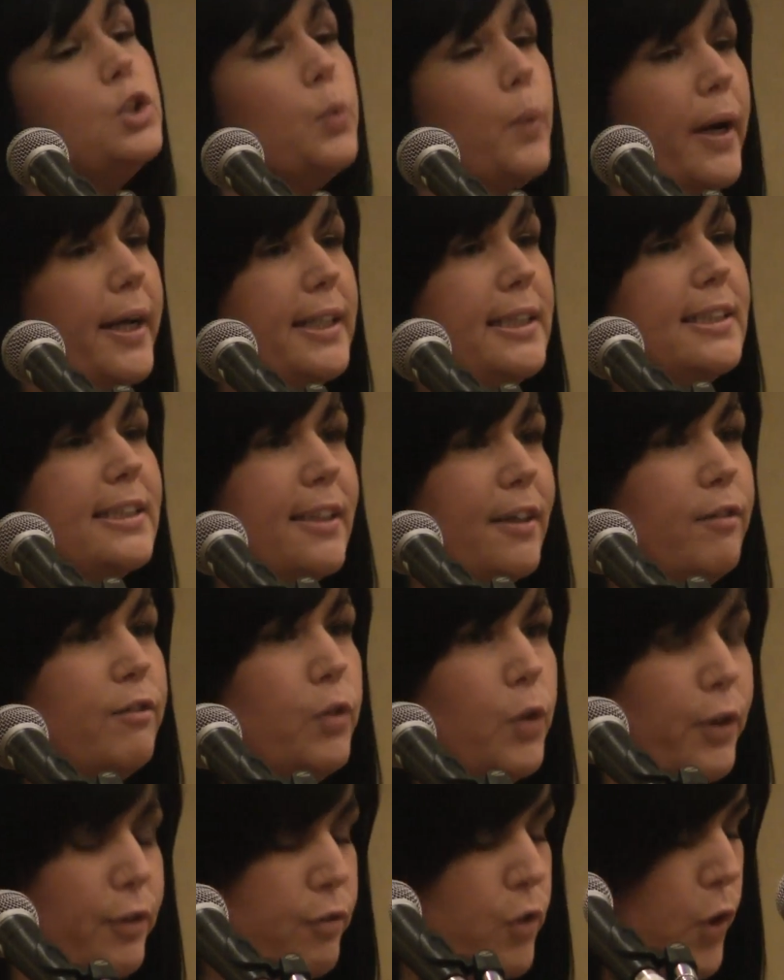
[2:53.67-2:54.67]
twice of
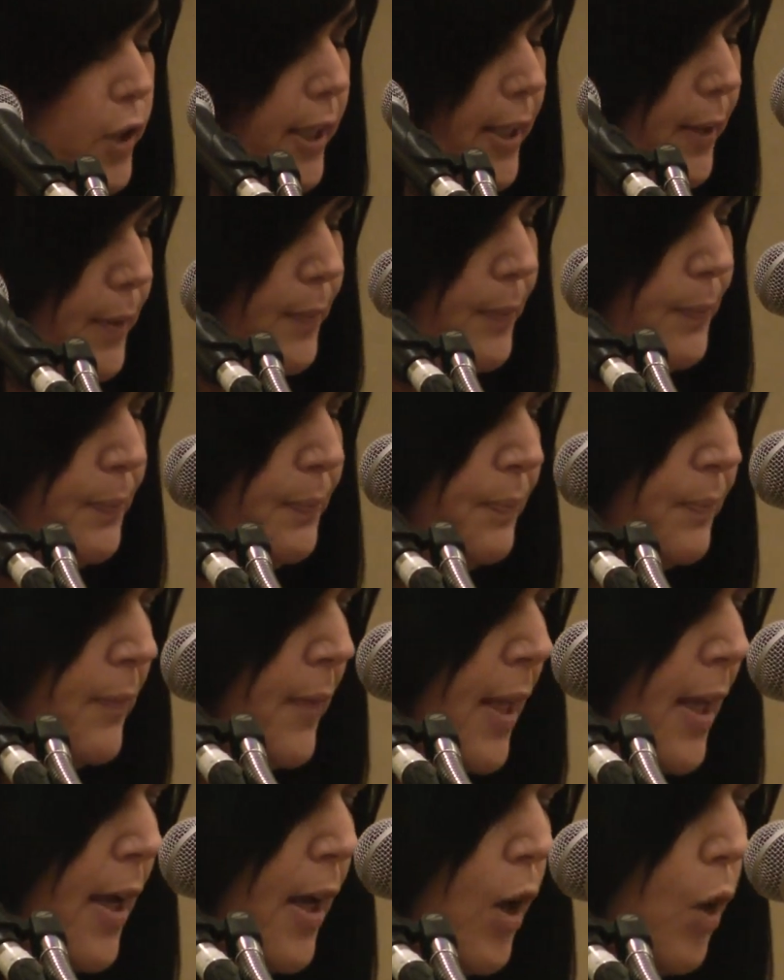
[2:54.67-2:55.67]
440.
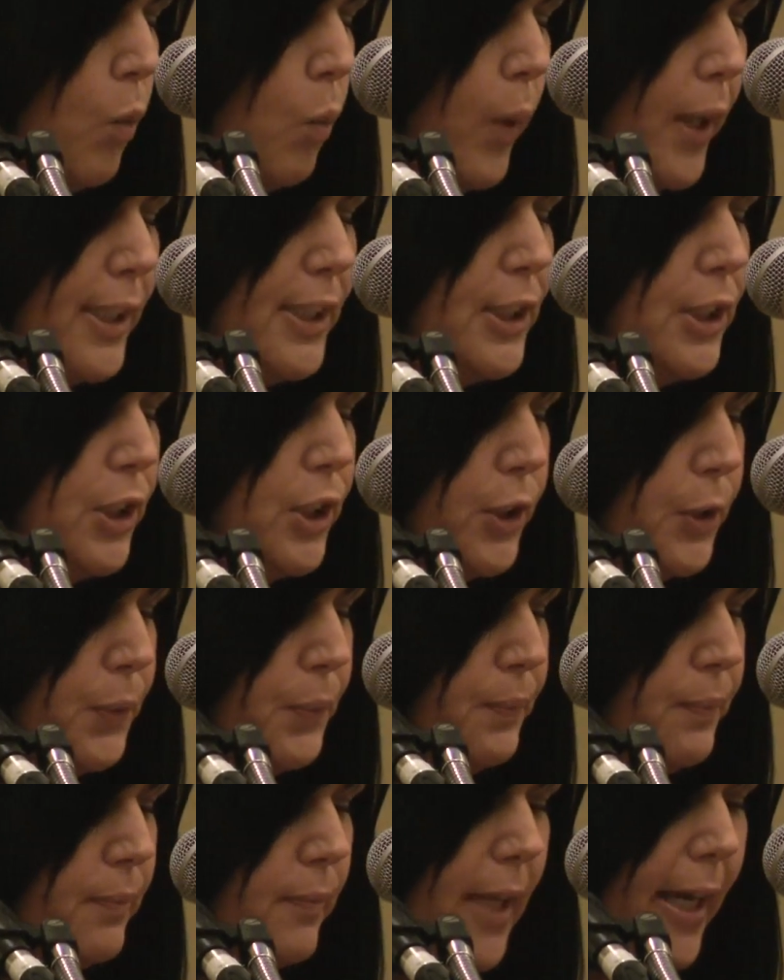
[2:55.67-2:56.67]
What to do?
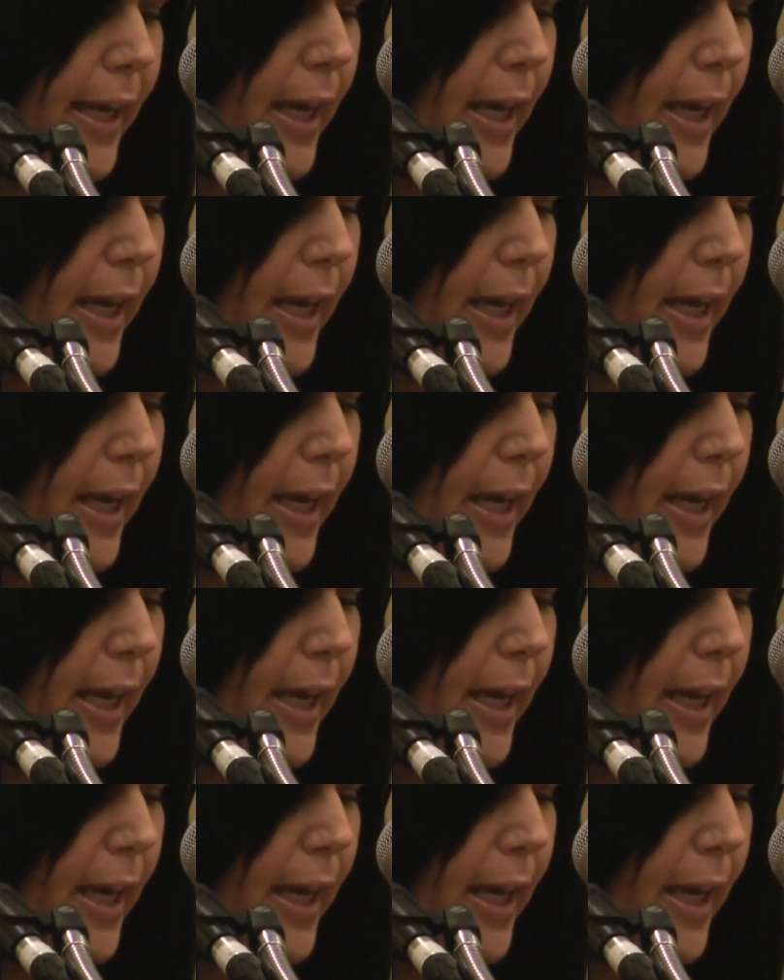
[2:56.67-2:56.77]
I